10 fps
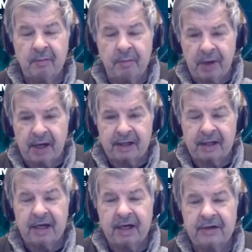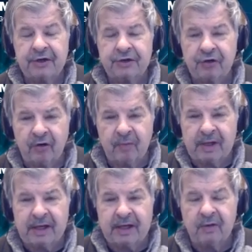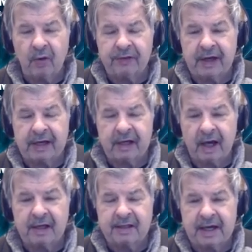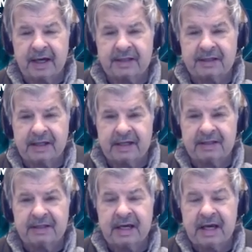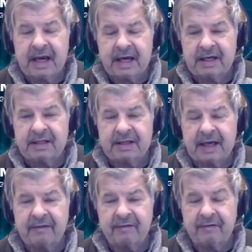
but determining what that context is a